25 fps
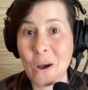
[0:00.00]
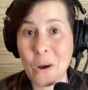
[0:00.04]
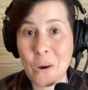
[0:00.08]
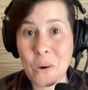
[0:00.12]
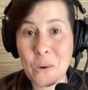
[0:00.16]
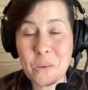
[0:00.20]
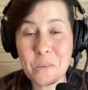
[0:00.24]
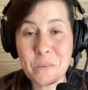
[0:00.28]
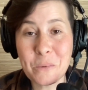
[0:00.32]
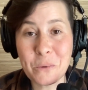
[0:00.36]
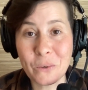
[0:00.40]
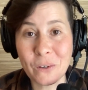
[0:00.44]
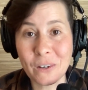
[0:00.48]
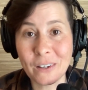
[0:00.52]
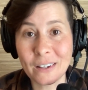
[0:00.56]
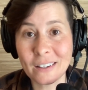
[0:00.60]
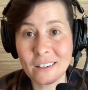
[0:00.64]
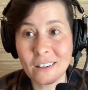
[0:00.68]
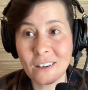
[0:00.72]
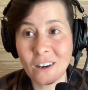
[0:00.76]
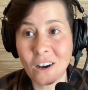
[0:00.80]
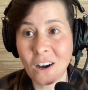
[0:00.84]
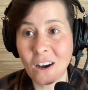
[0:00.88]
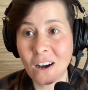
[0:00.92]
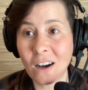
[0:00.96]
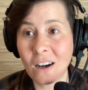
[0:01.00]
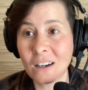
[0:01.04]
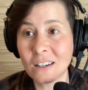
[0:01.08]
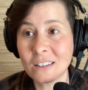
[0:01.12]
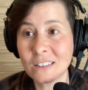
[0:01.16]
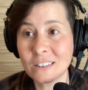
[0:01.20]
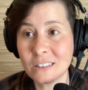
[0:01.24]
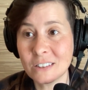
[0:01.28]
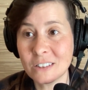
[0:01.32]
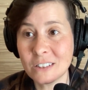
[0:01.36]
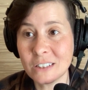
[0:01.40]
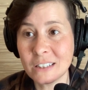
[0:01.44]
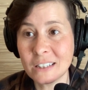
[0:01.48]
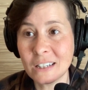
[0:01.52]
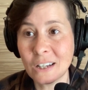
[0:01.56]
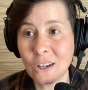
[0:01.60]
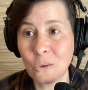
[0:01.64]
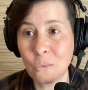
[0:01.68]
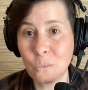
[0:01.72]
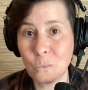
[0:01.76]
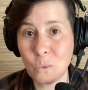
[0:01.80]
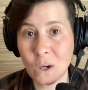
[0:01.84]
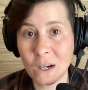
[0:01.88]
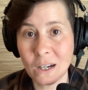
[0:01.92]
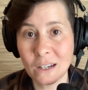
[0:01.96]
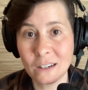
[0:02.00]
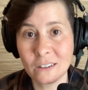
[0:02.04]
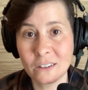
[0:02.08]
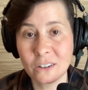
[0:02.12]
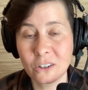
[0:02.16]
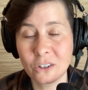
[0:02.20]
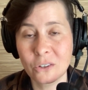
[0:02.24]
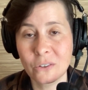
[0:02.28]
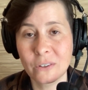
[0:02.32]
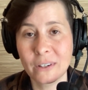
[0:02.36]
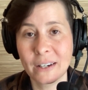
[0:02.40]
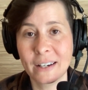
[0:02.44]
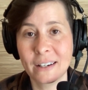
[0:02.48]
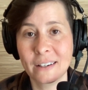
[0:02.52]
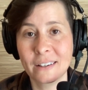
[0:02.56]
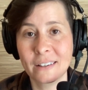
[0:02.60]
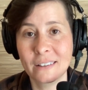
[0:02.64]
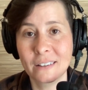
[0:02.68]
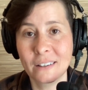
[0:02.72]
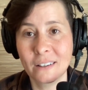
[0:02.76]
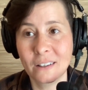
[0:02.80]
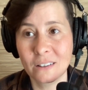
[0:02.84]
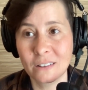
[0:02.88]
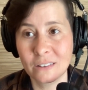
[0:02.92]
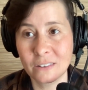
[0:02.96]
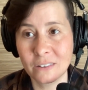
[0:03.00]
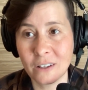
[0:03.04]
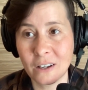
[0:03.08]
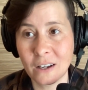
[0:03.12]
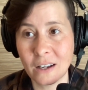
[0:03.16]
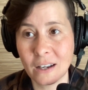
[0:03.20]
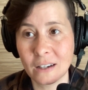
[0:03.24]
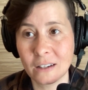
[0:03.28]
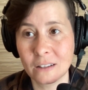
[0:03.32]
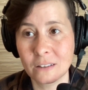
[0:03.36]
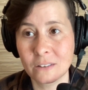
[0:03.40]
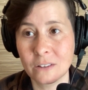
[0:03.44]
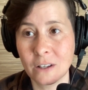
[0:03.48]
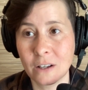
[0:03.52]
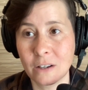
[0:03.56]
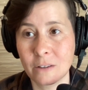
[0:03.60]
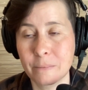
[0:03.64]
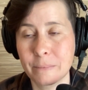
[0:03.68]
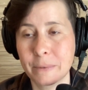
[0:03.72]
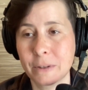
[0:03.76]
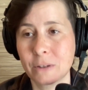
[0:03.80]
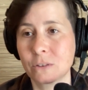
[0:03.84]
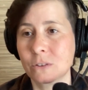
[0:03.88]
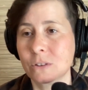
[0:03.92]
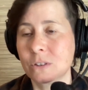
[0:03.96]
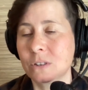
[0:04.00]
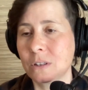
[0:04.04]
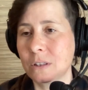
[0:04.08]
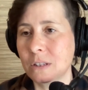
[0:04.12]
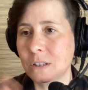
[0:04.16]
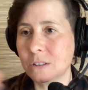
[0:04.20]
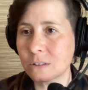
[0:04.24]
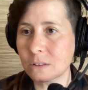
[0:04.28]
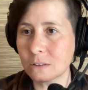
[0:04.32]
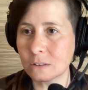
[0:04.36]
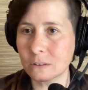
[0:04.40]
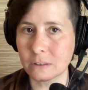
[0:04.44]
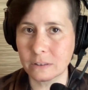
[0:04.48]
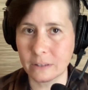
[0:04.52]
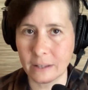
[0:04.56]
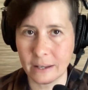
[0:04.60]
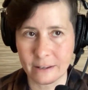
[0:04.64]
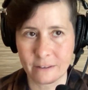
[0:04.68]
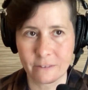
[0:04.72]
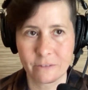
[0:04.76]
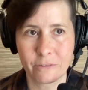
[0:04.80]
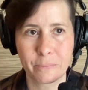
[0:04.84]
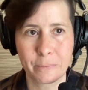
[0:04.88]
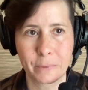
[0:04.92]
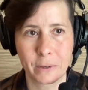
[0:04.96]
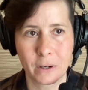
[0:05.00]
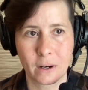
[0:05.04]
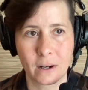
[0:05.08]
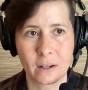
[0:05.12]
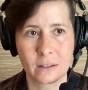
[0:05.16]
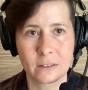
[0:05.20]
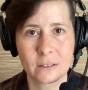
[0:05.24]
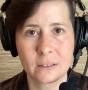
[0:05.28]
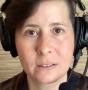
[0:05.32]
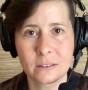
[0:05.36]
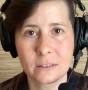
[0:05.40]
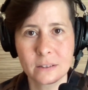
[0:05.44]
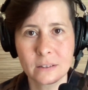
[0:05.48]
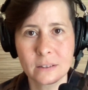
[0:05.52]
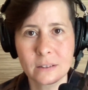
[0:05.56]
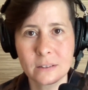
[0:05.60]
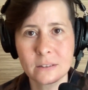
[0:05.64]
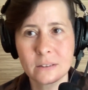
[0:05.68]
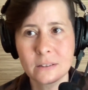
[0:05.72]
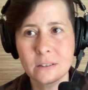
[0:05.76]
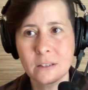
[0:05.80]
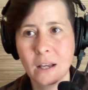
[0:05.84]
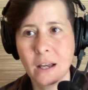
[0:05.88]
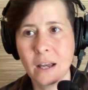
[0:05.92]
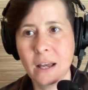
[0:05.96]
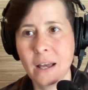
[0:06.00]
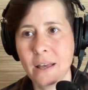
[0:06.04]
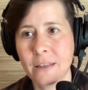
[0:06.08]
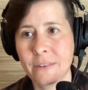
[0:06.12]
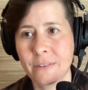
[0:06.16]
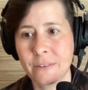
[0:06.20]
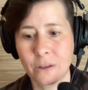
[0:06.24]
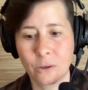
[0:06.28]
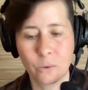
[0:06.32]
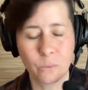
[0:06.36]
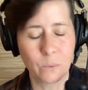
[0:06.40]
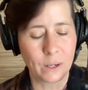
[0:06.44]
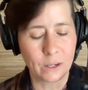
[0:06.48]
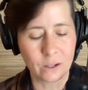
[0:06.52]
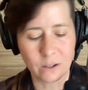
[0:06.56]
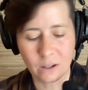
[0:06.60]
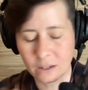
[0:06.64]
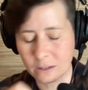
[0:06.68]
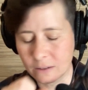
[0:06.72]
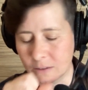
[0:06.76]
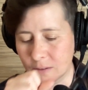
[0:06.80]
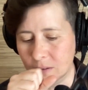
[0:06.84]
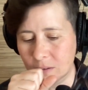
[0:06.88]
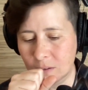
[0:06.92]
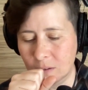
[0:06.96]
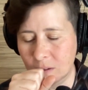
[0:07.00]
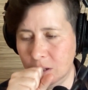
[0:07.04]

Oh boy, oxygen and water created a lot, a lot of minerals. So these are life processes that went on